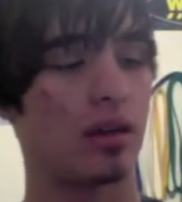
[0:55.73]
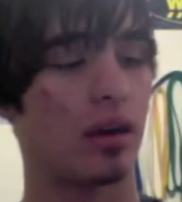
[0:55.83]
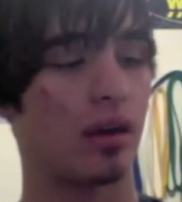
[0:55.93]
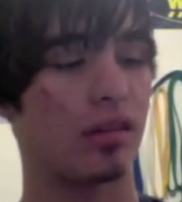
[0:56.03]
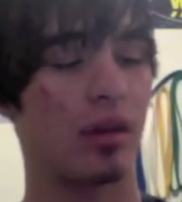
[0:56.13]

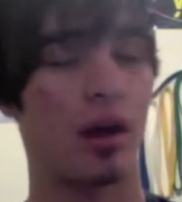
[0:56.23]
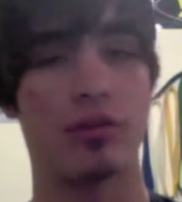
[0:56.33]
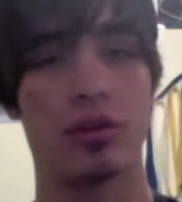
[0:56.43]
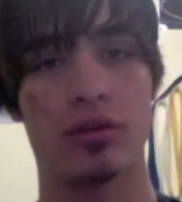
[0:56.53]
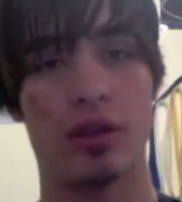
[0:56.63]

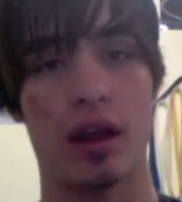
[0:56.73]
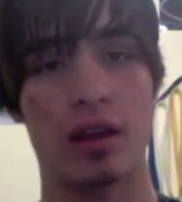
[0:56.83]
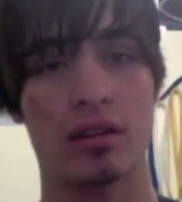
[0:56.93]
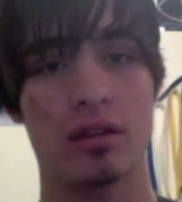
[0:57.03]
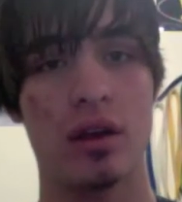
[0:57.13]
softer
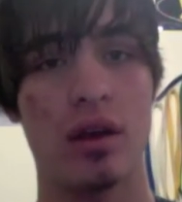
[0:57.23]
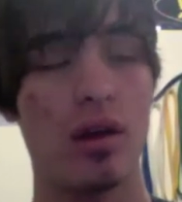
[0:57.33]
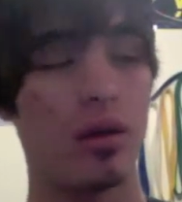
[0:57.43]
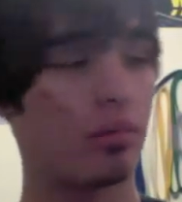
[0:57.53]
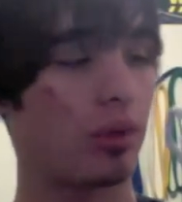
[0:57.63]
flex
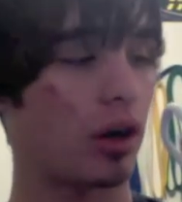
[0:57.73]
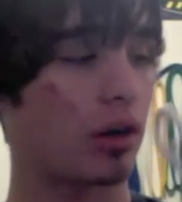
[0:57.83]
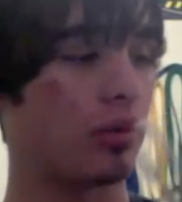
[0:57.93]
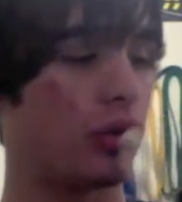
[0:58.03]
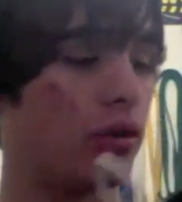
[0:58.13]

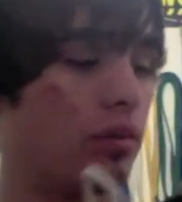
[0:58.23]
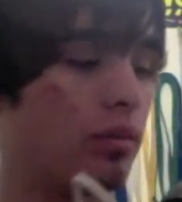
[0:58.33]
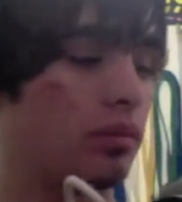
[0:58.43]
park boot.